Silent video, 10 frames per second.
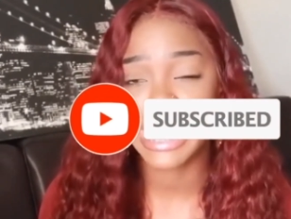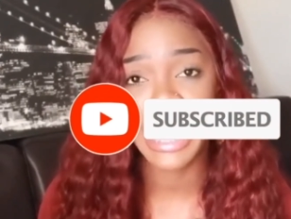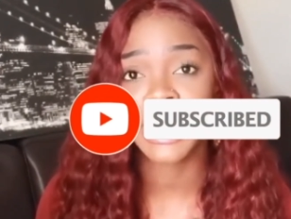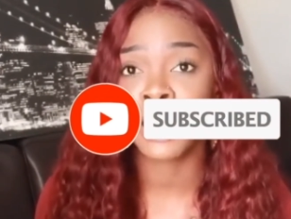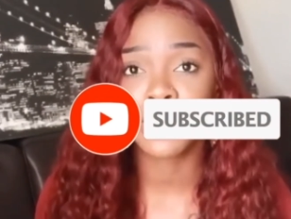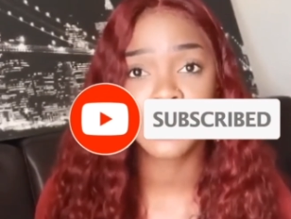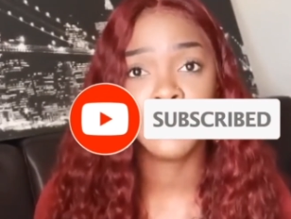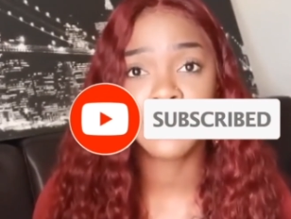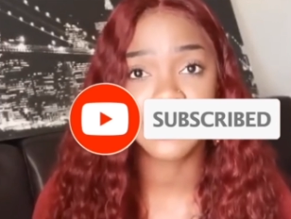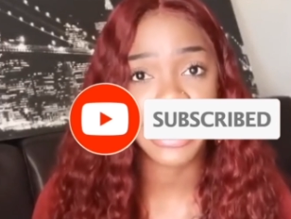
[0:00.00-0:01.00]
i said and i'll
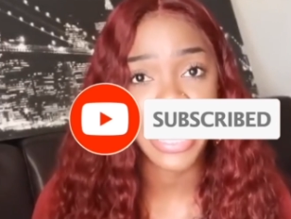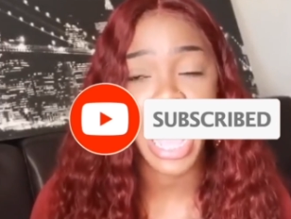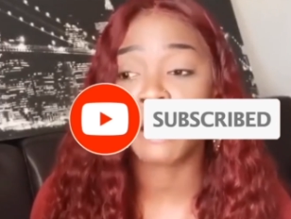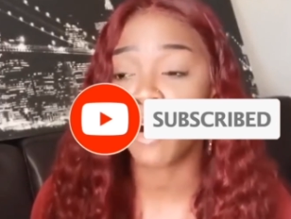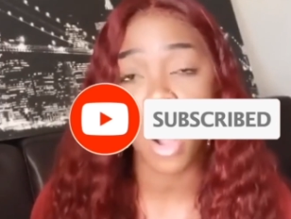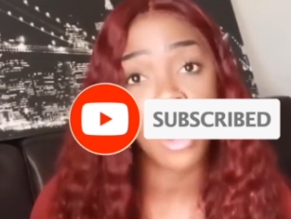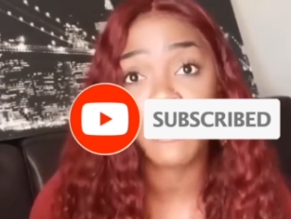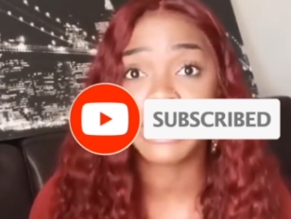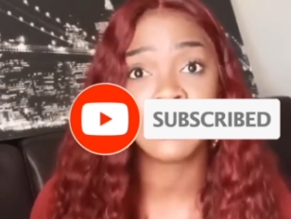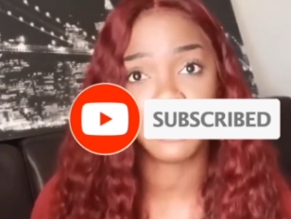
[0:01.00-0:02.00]
continue to say it i'm
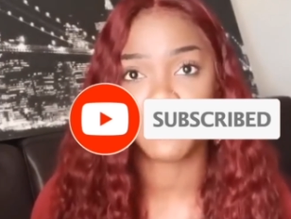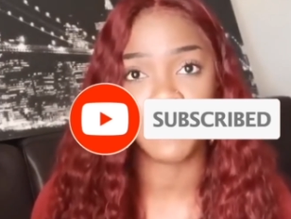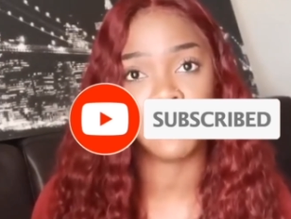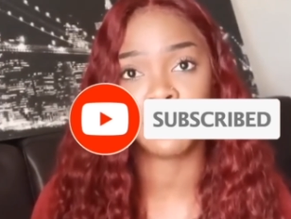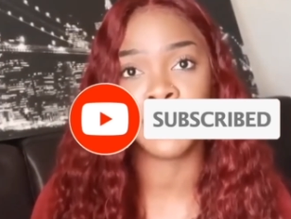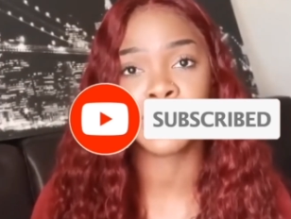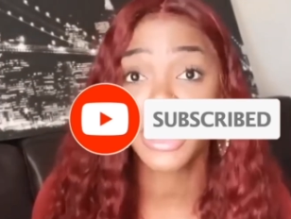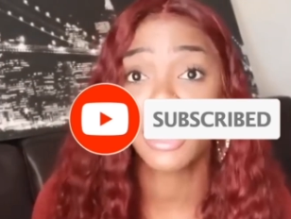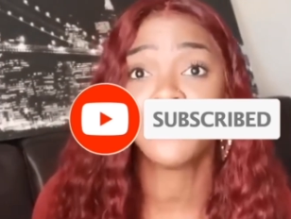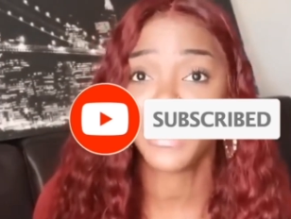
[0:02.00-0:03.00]
always there for my friends
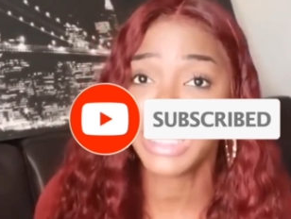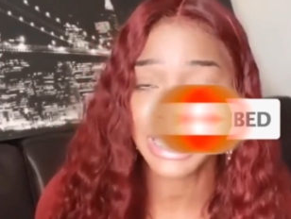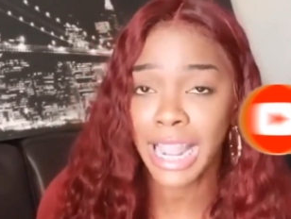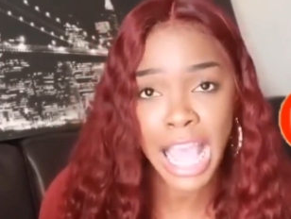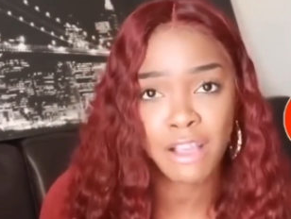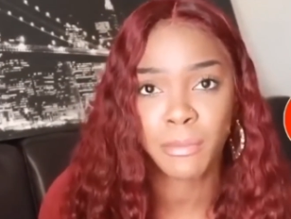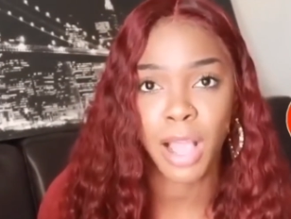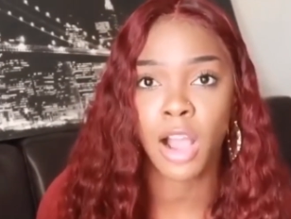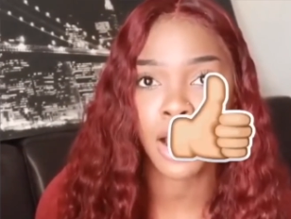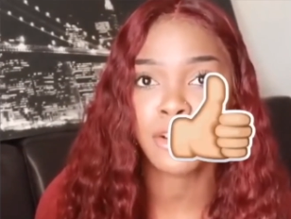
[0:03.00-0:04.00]
the feeling that i have in
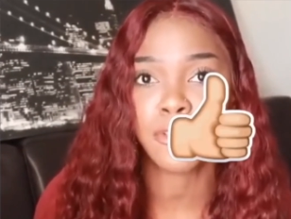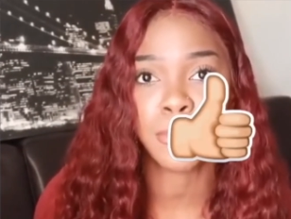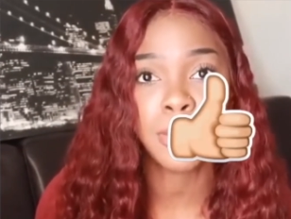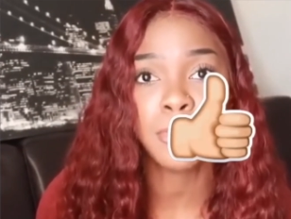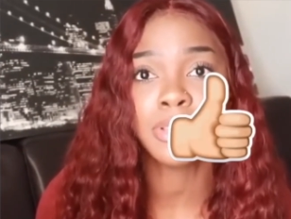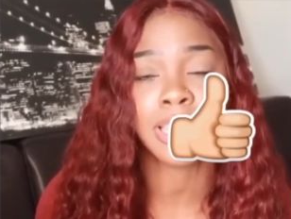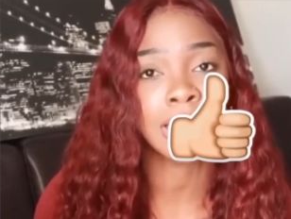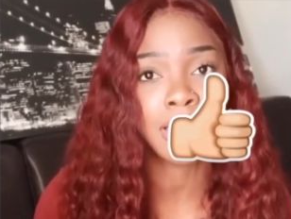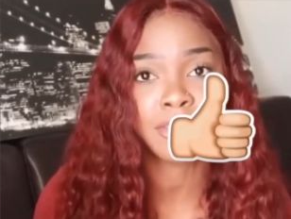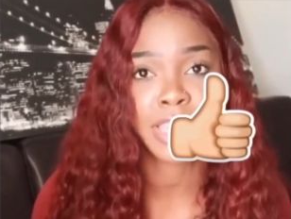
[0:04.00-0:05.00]
my heart for people that
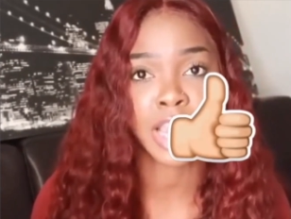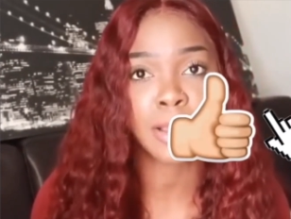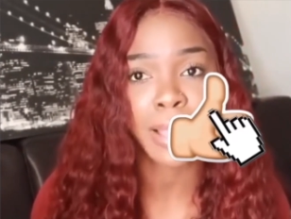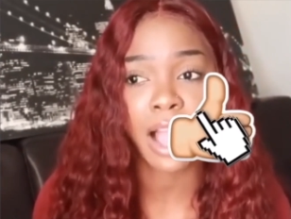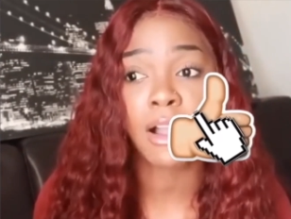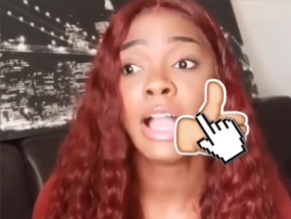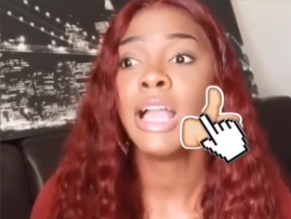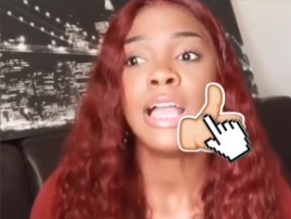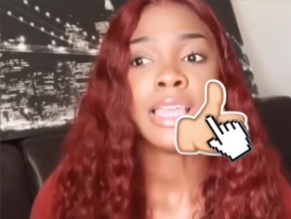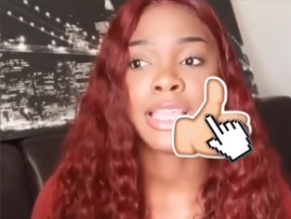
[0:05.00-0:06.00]
i love and care about
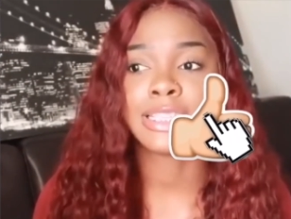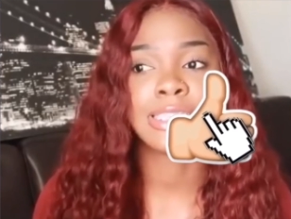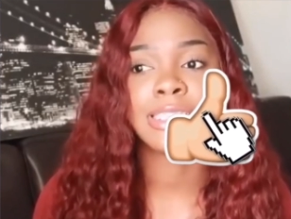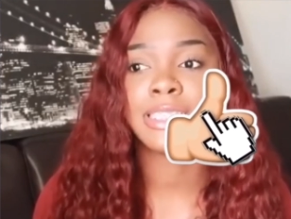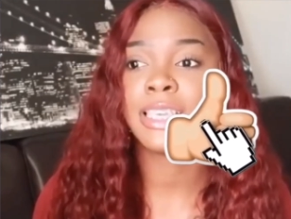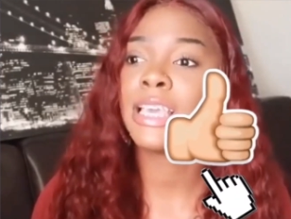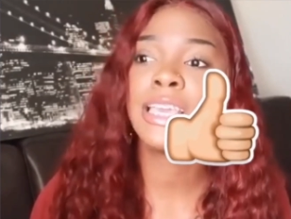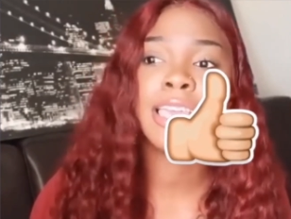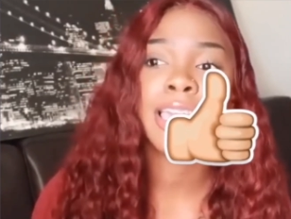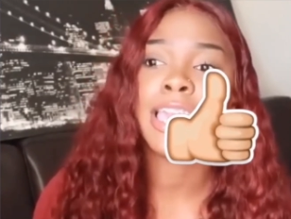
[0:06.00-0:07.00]
is
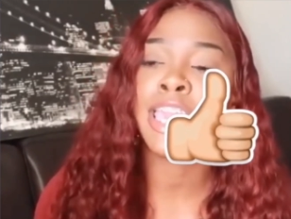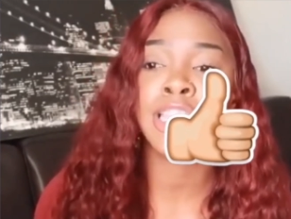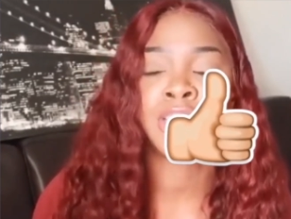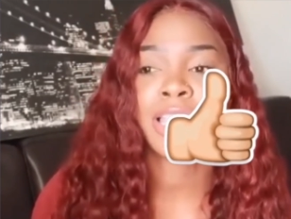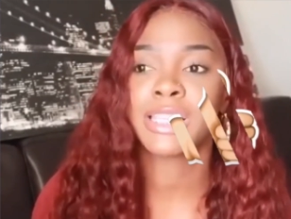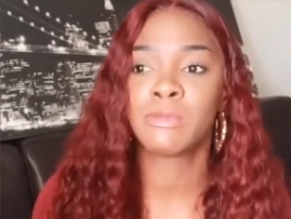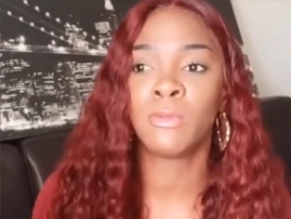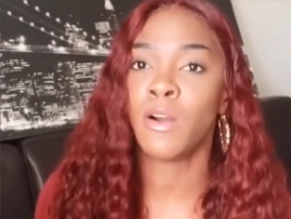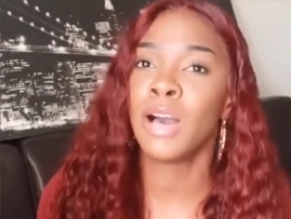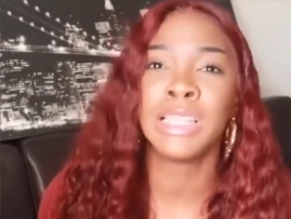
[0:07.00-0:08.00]
it
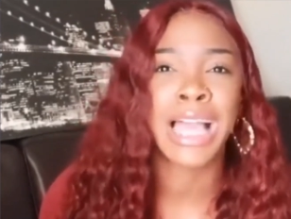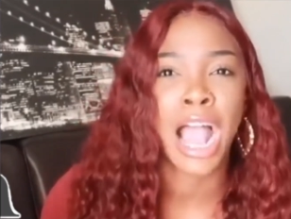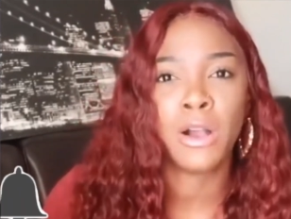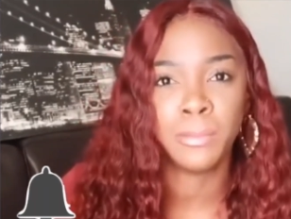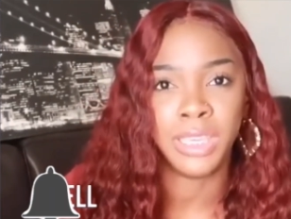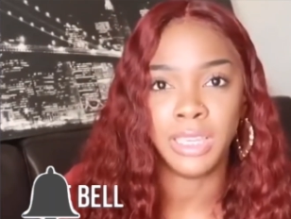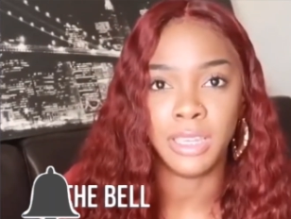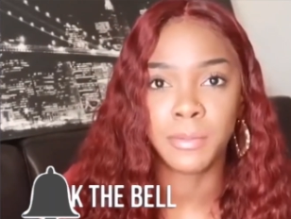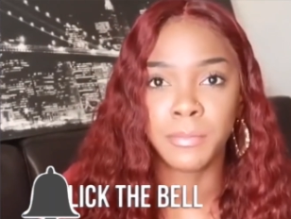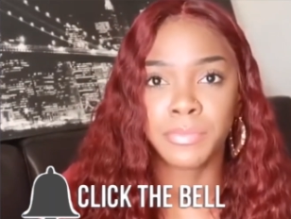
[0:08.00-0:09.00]
just won't allow
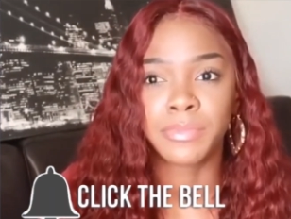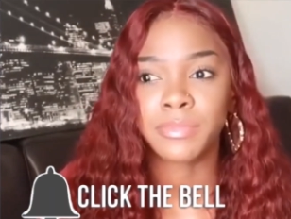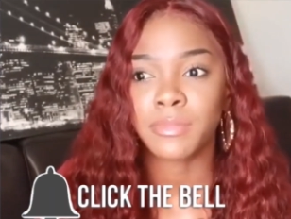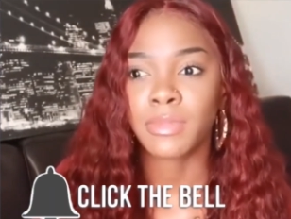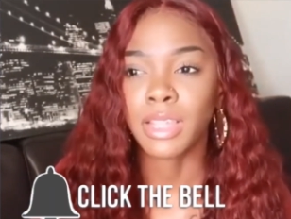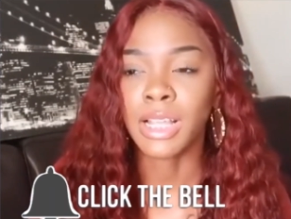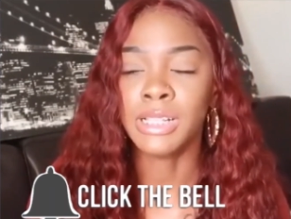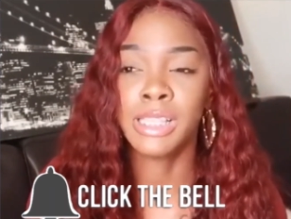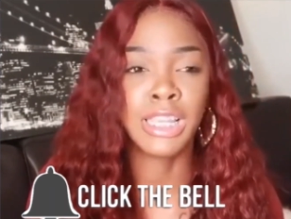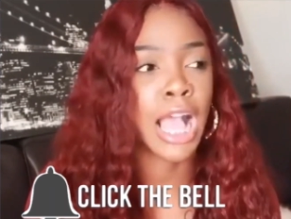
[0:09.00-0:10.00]
me
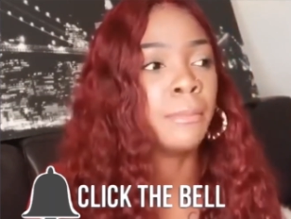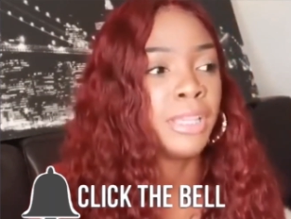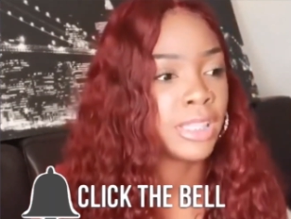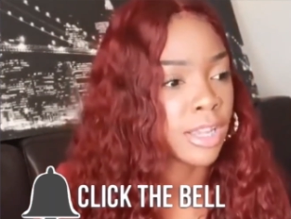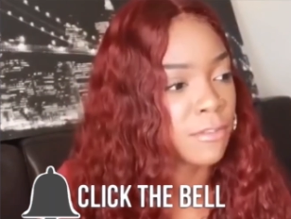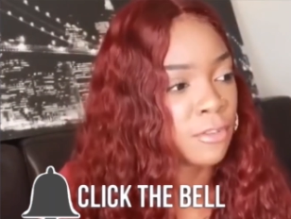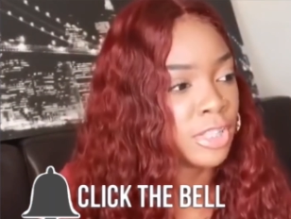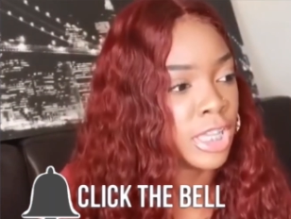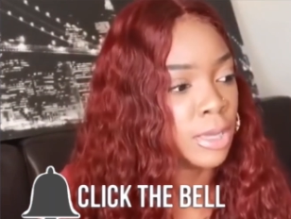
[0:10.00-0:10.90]
to not be there for